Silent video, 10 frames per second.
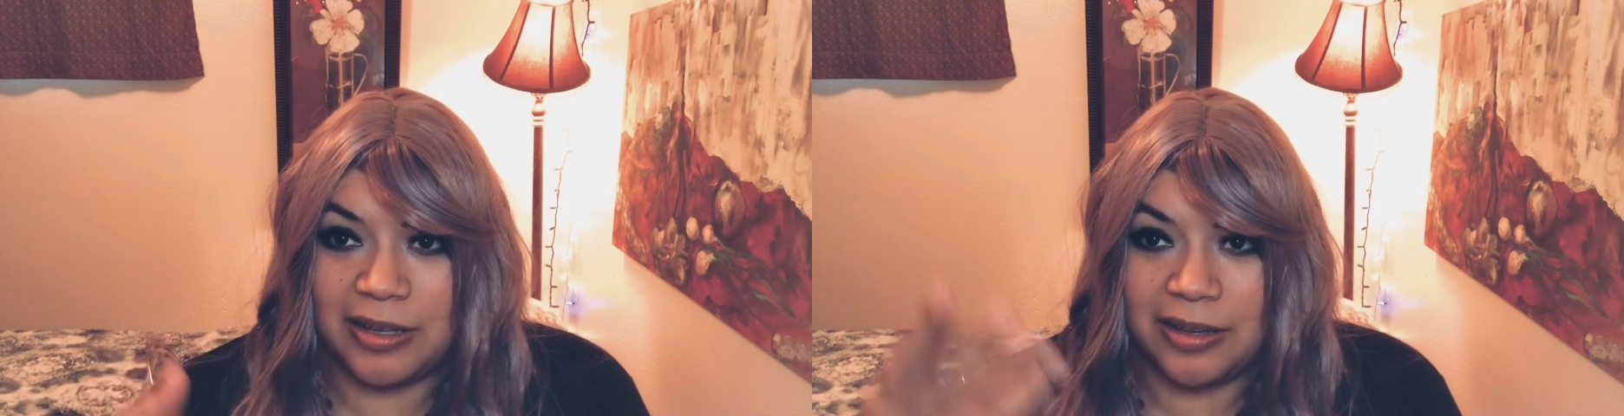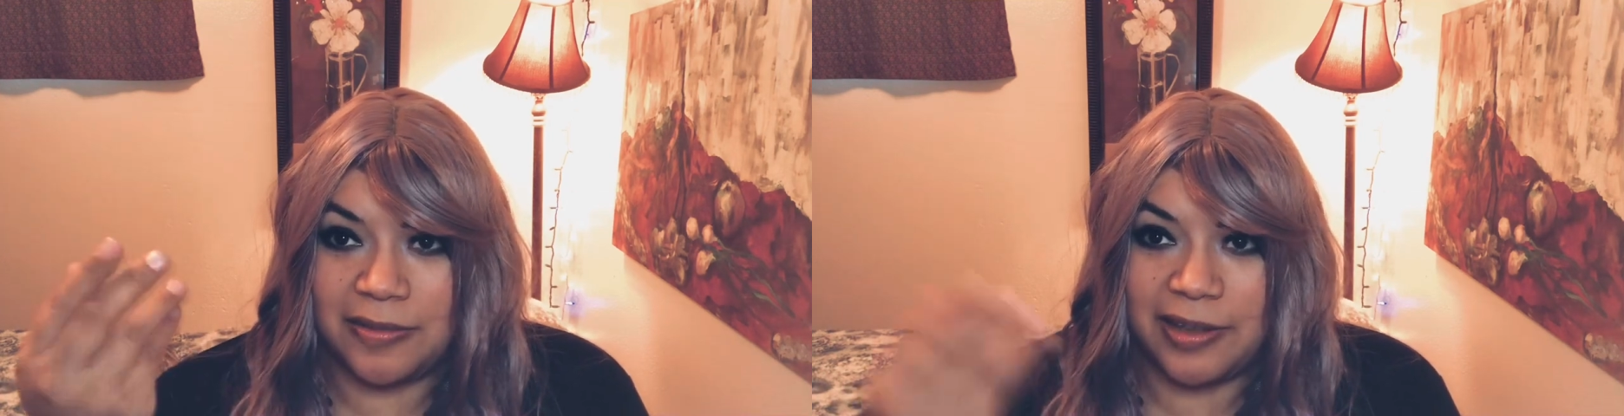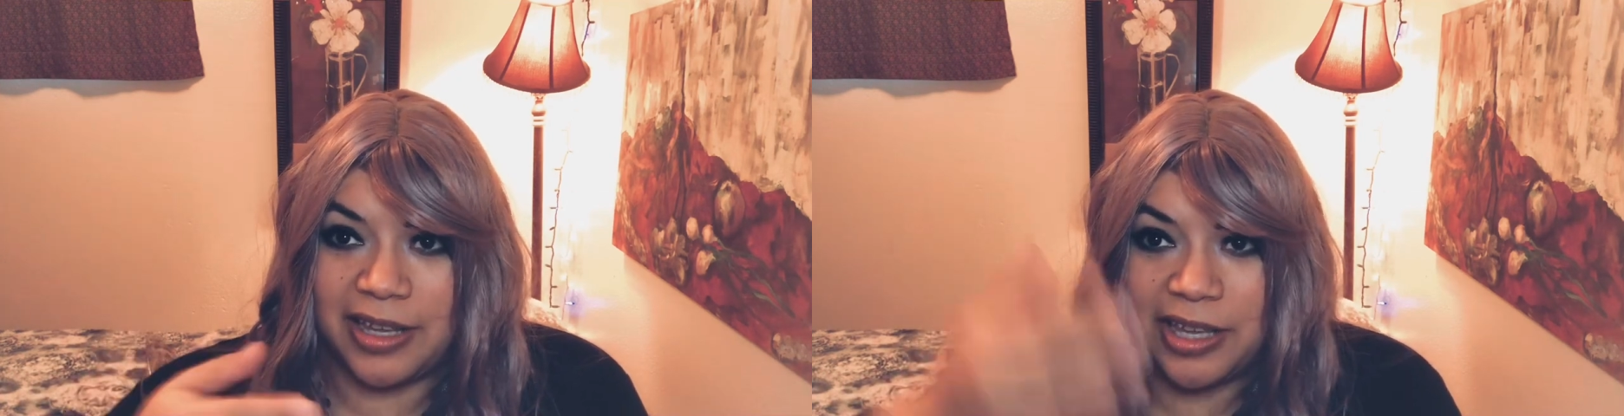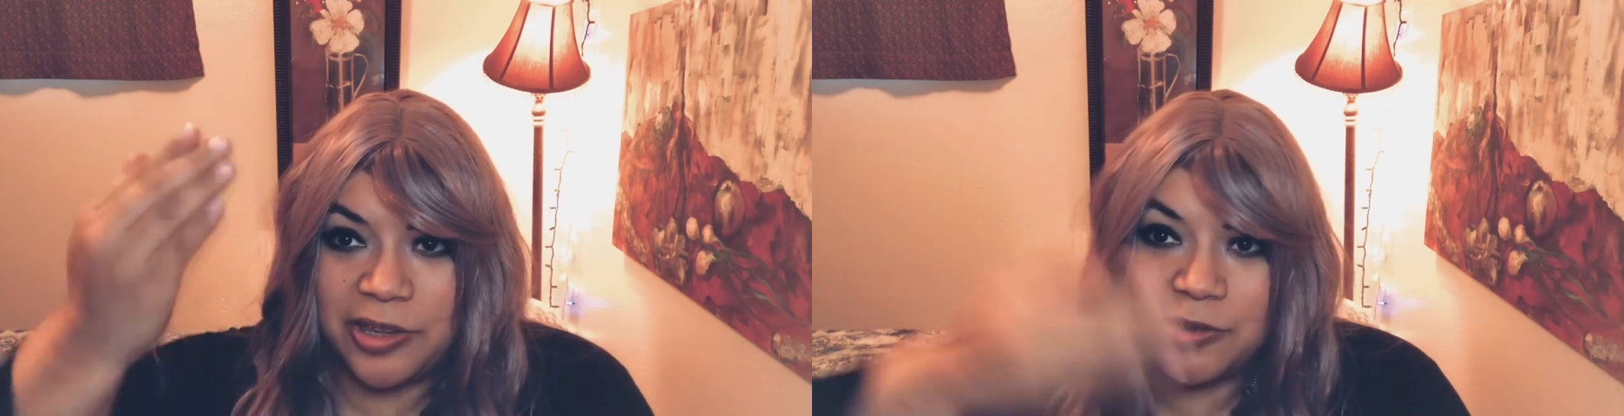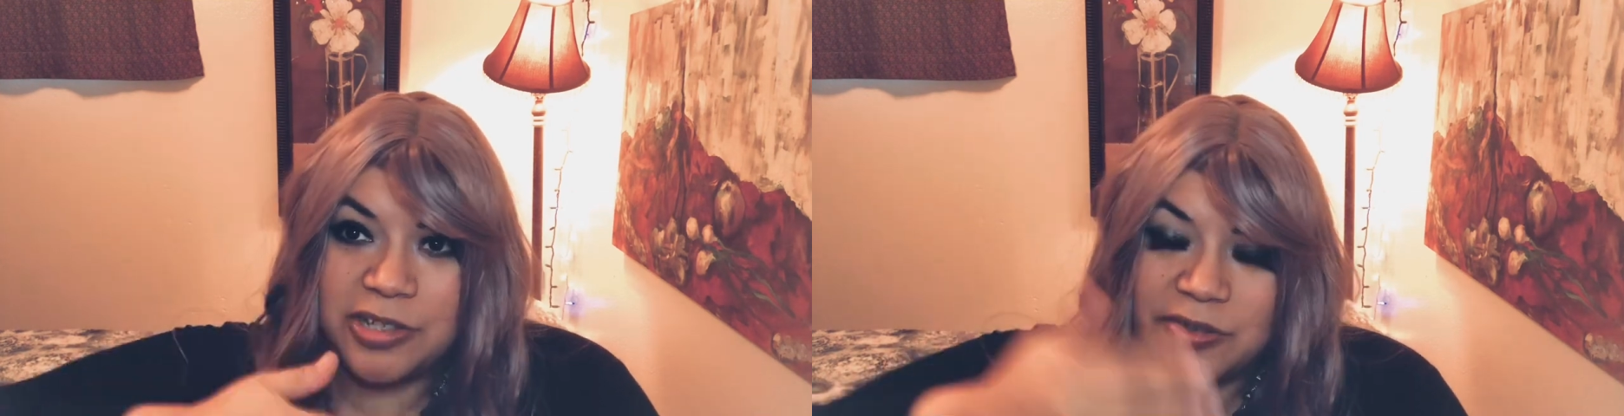like
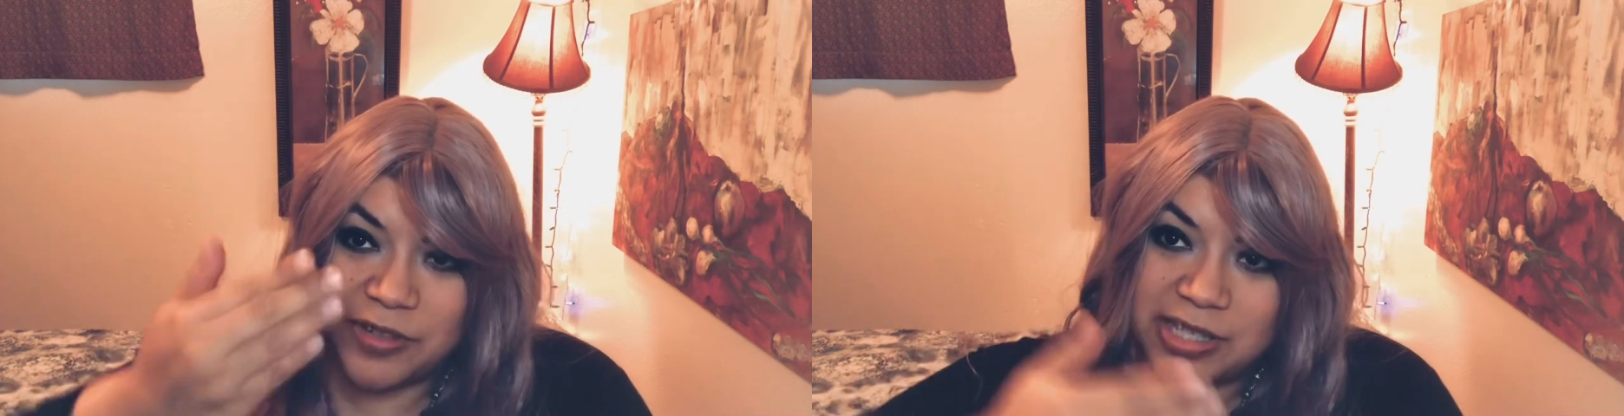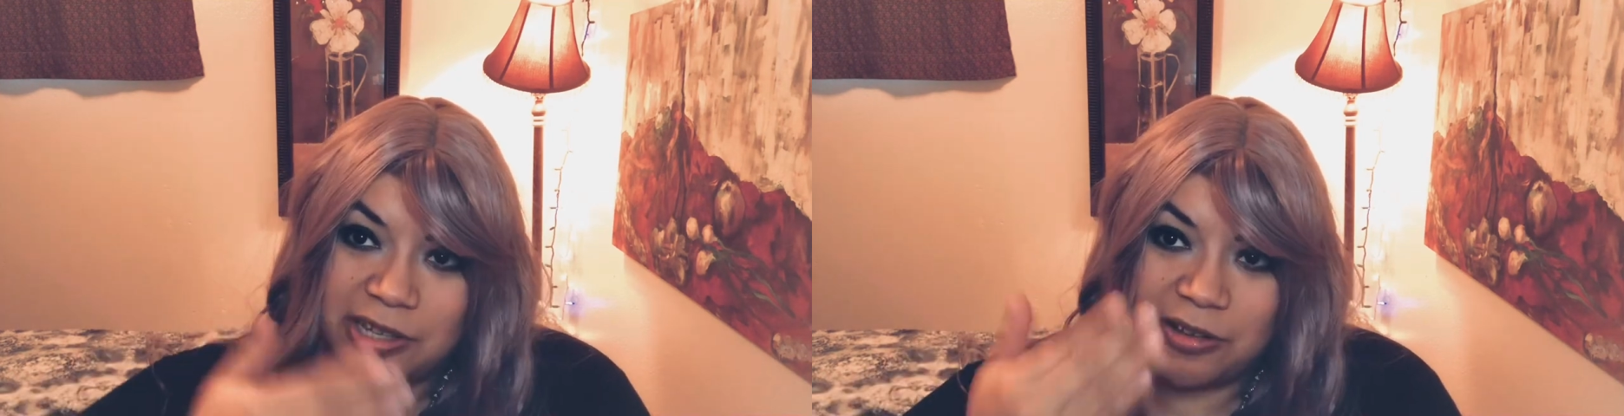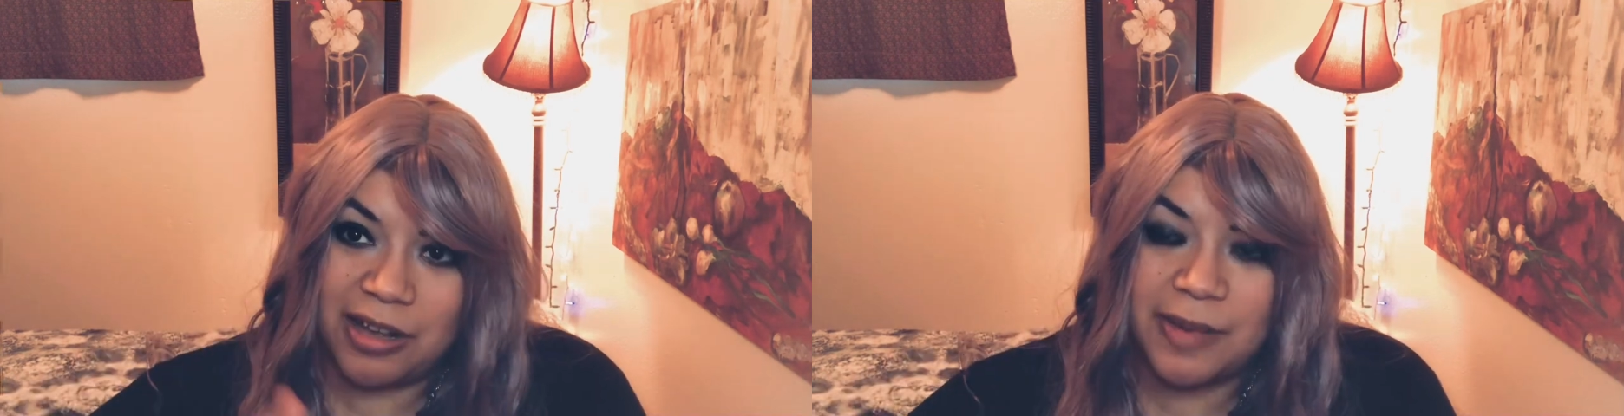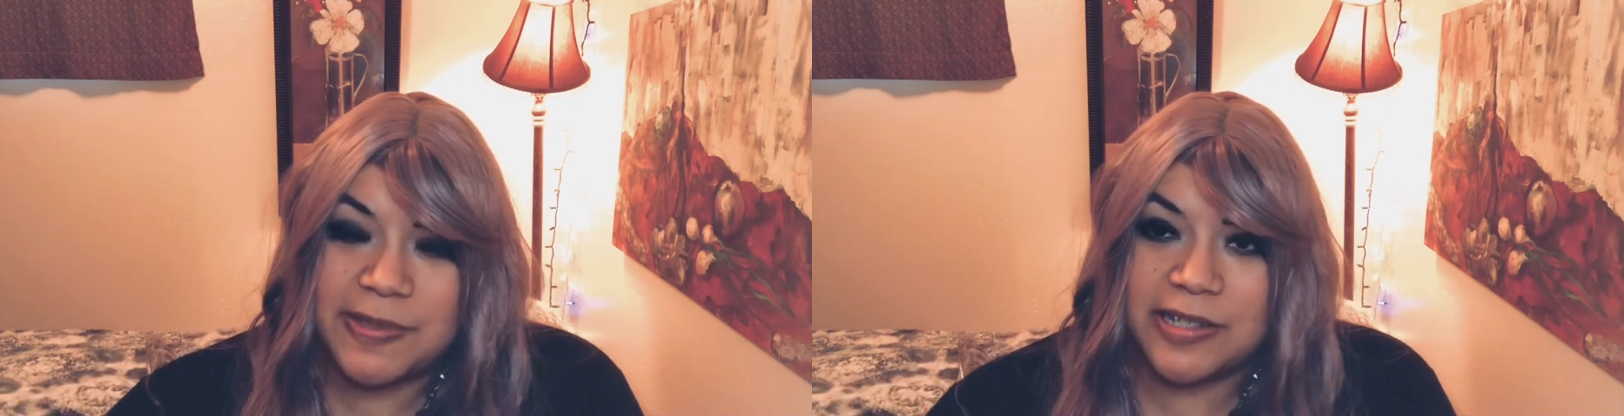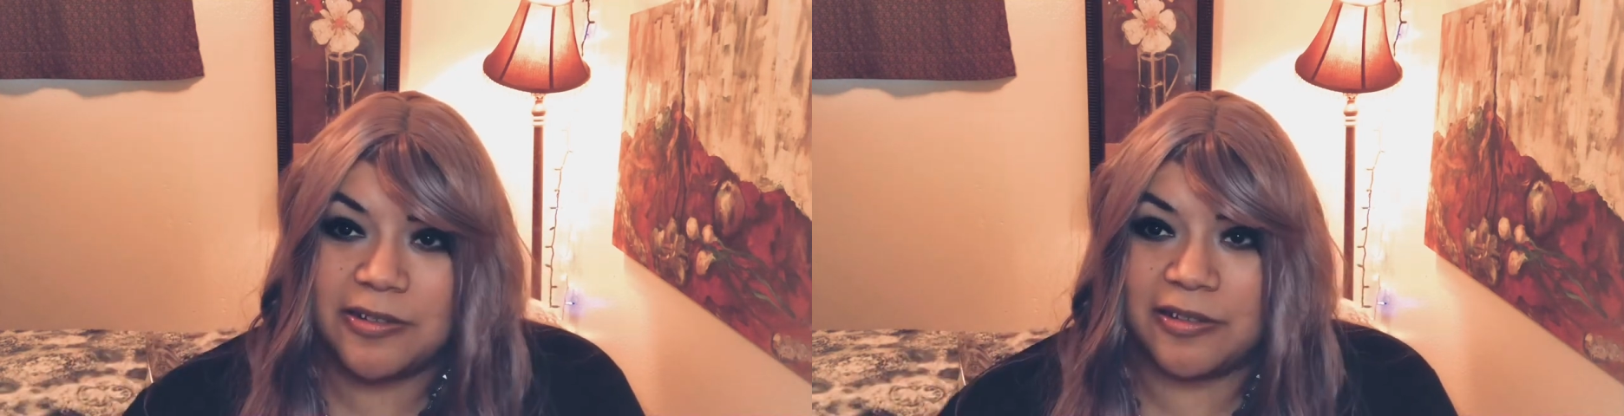huge physical
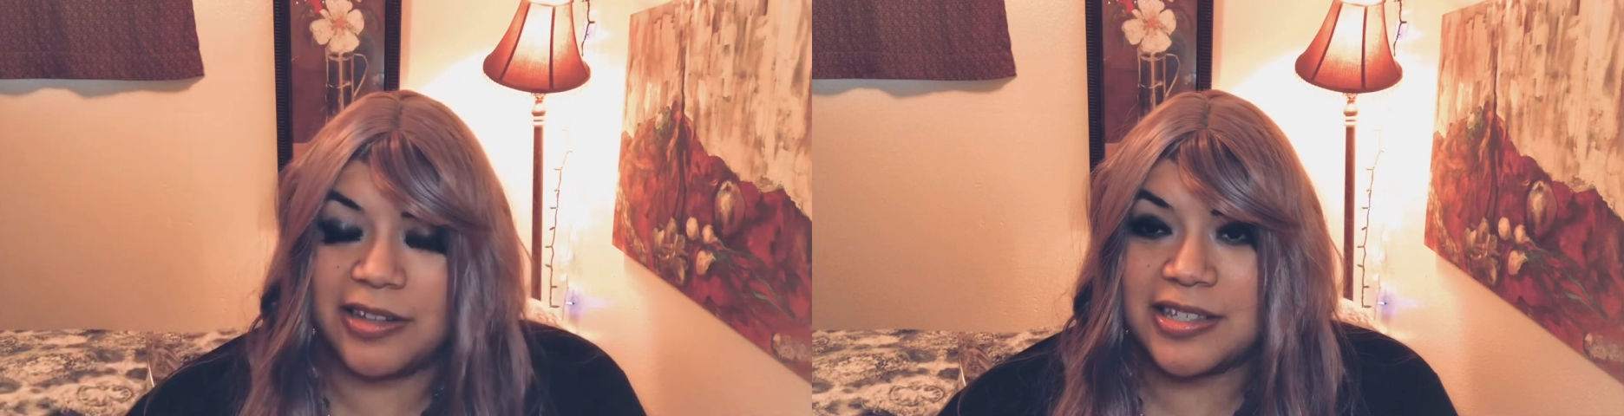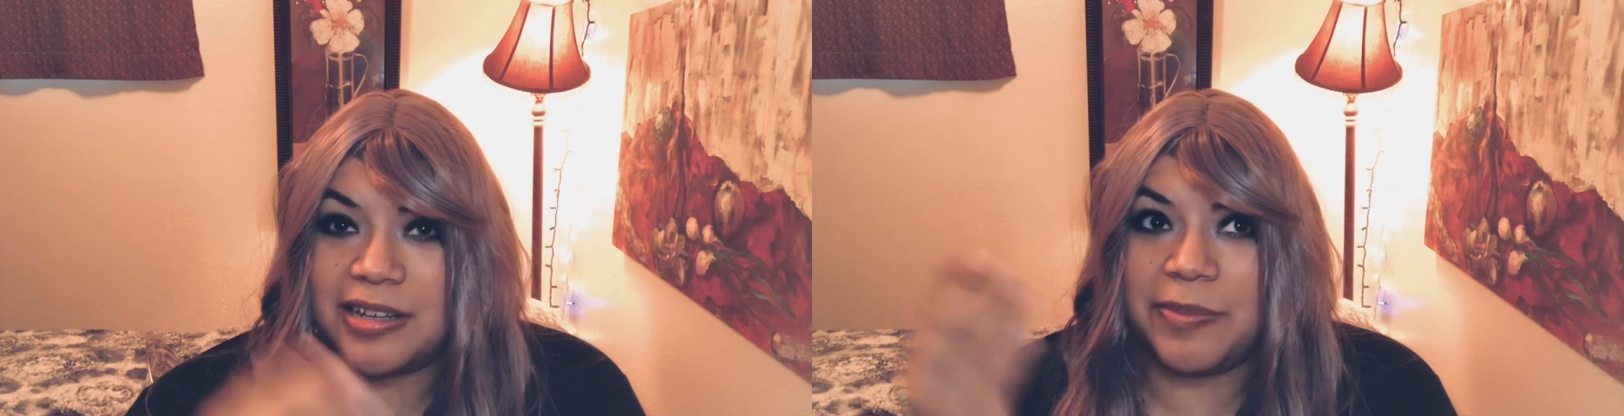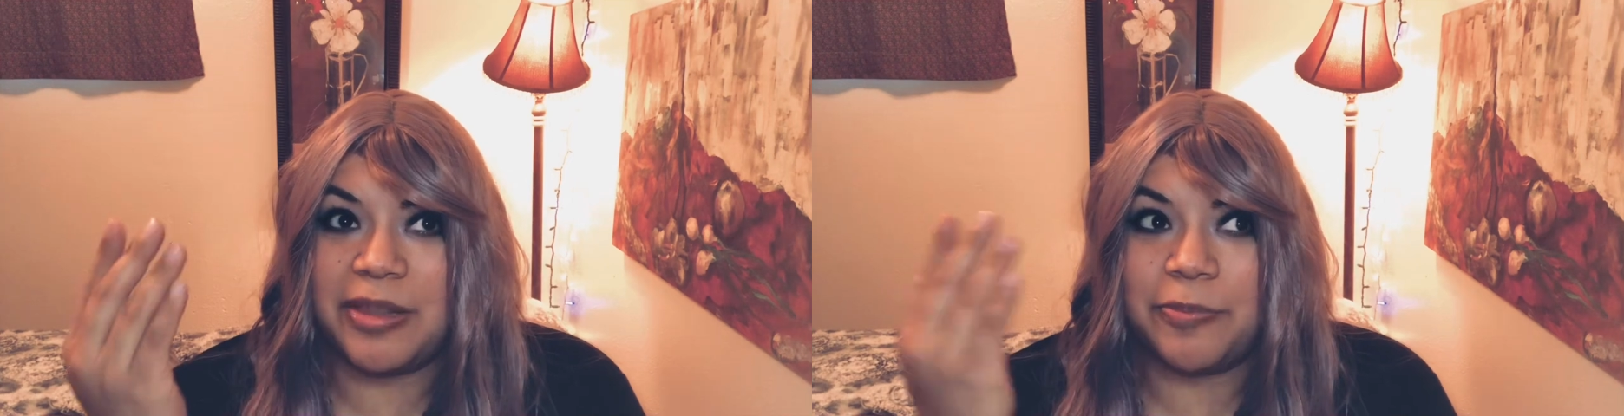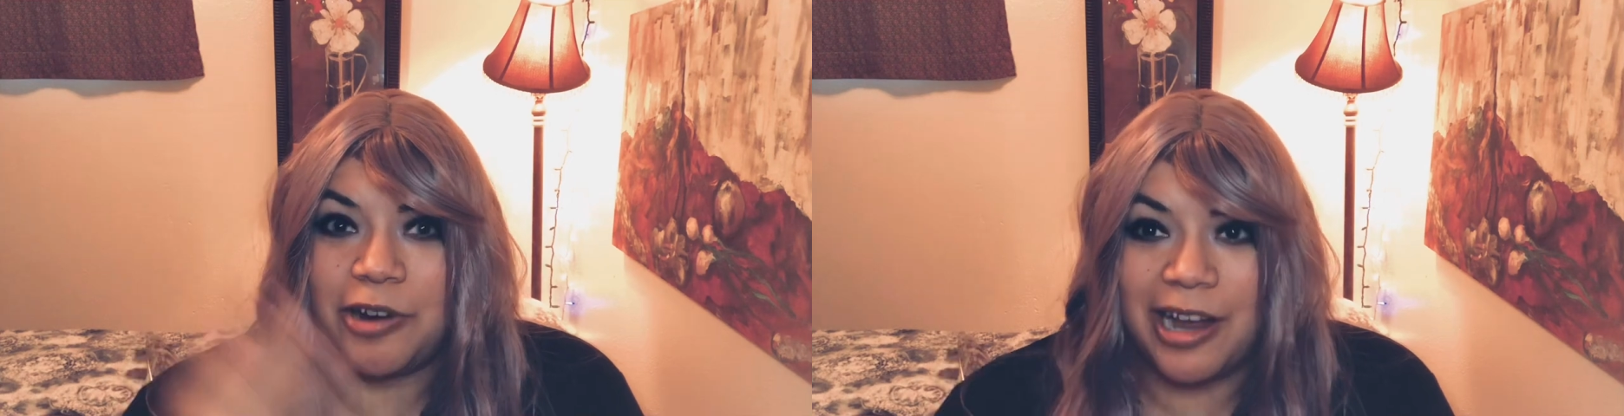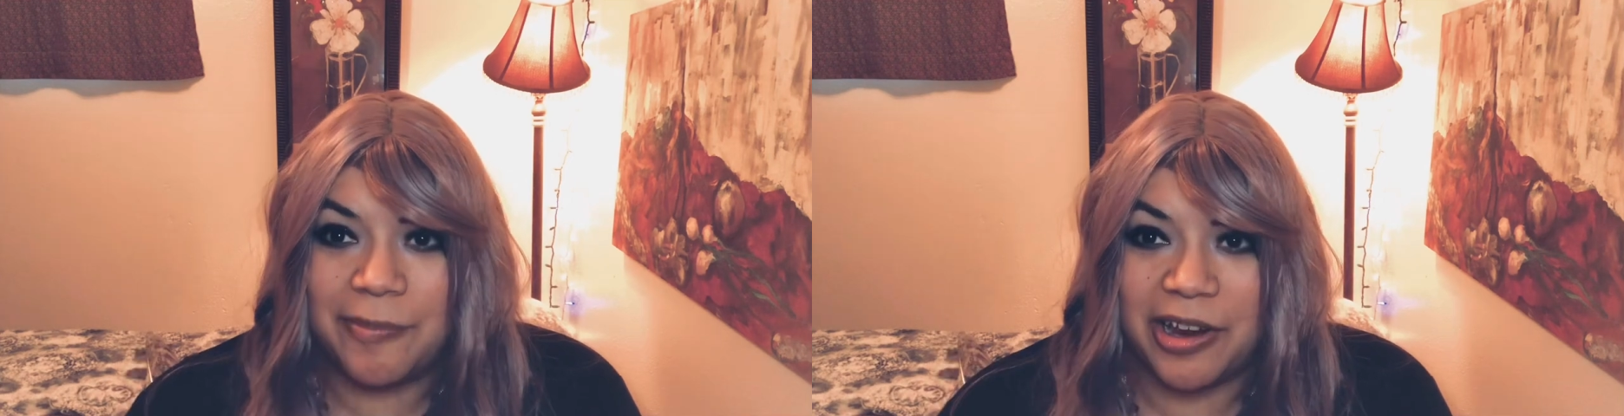obstacle, that's going to be the
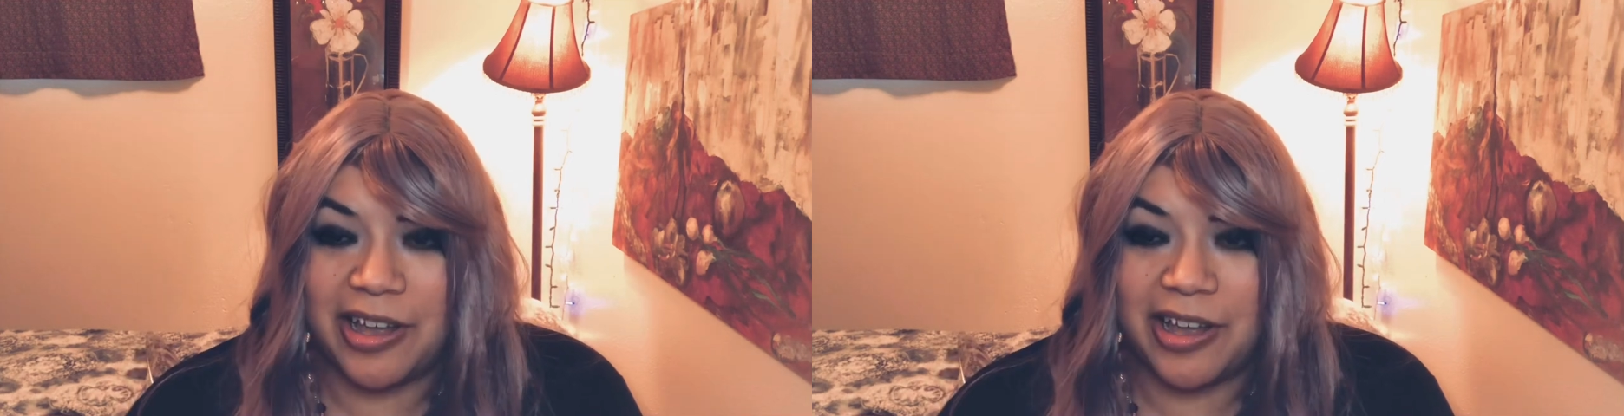primary,